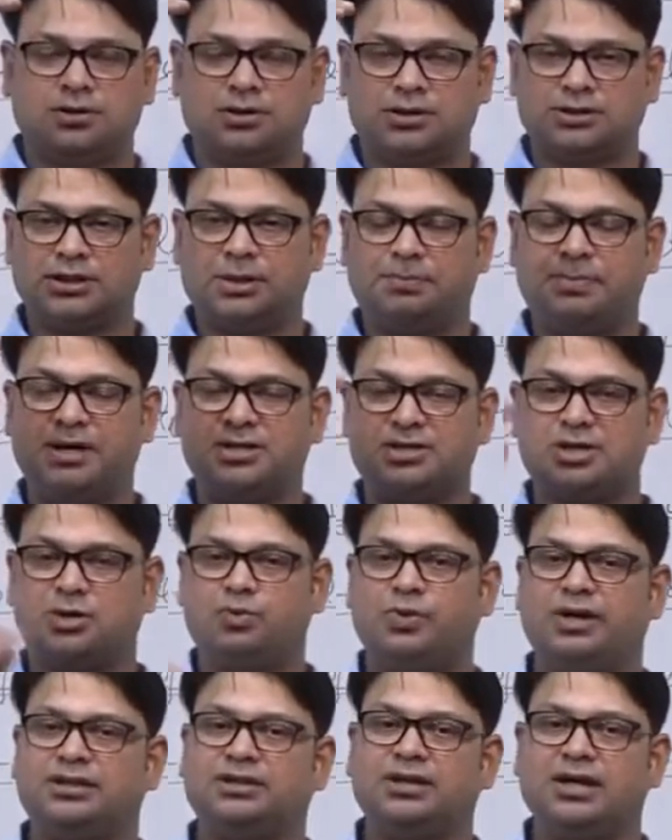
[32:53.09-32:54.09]
the
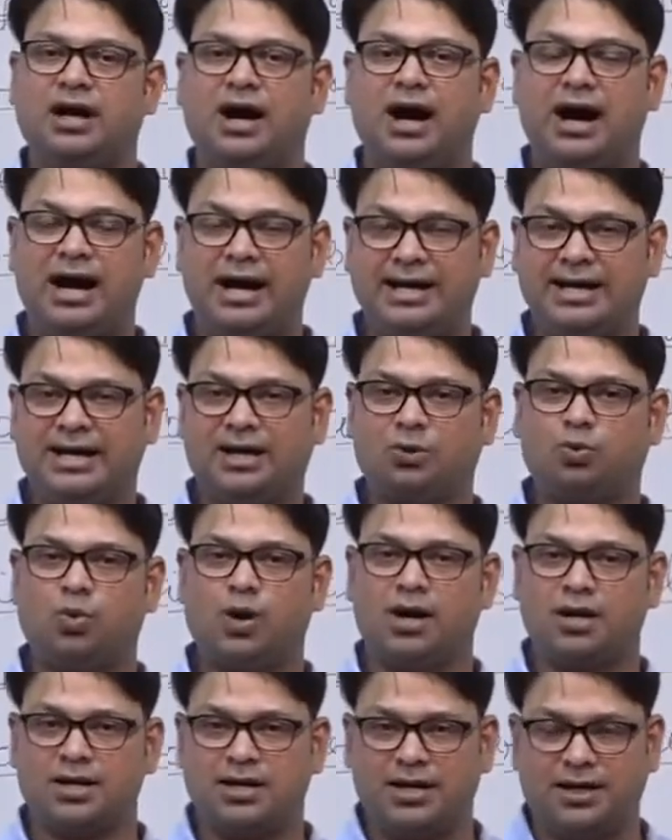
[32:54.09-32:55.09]
person with higher
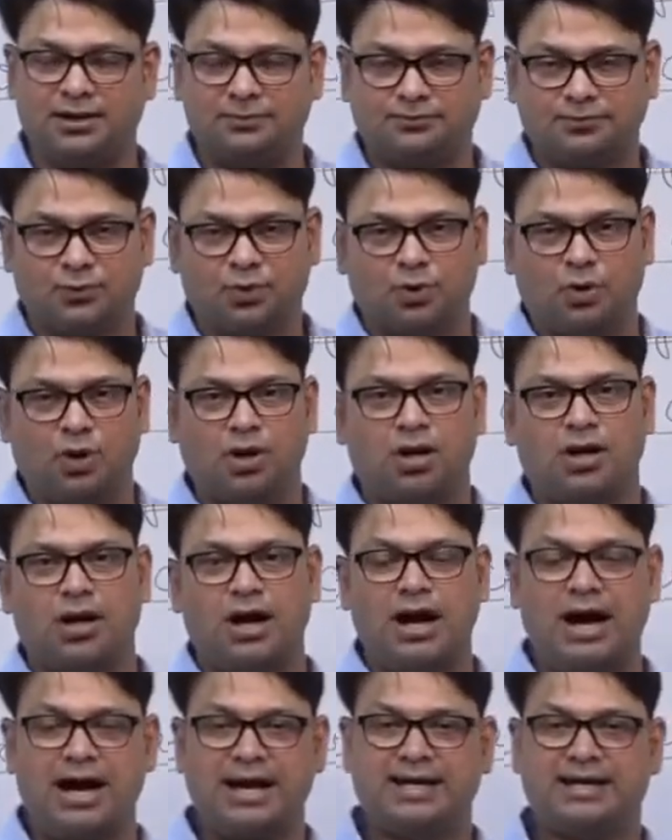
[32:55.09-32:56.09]
varna or
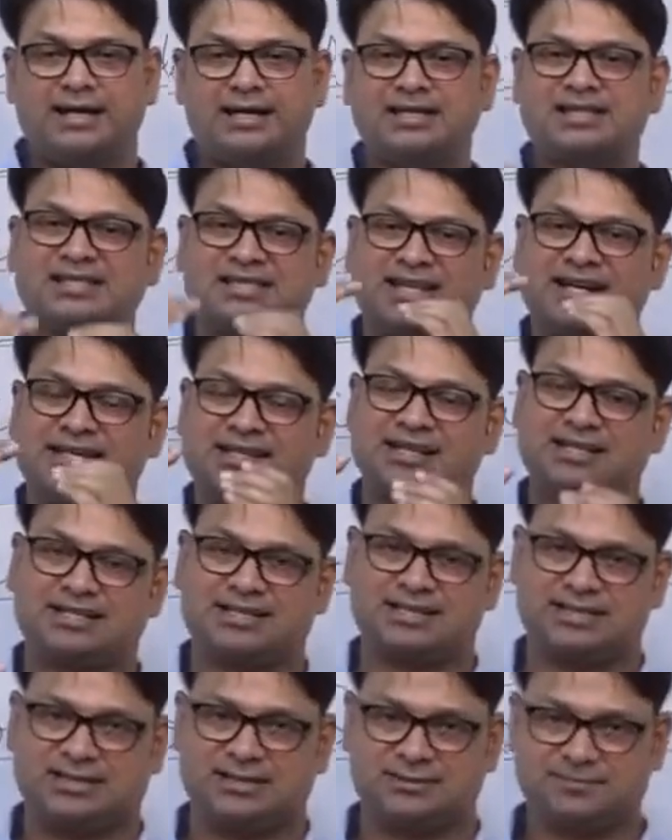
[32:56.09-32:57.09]
higher
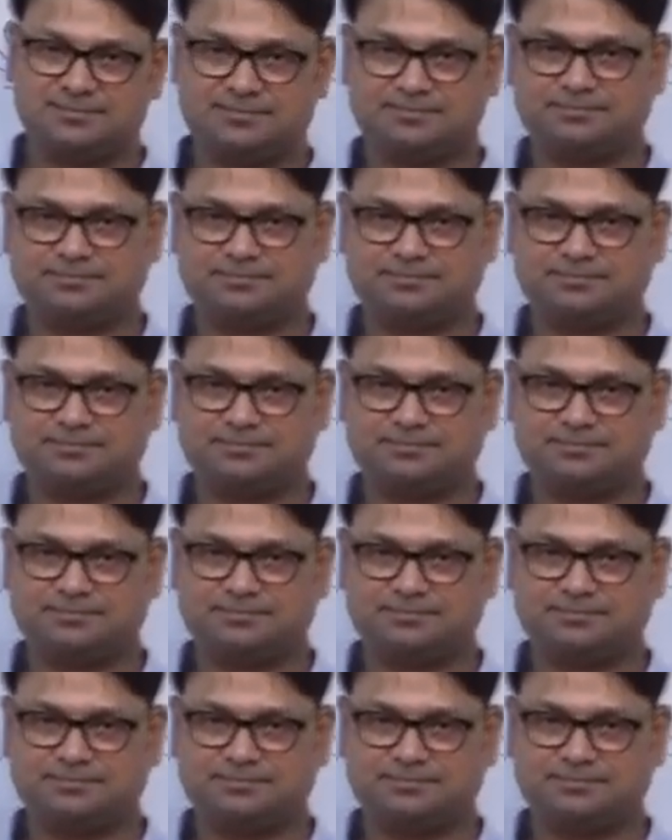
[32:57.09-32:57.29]
status.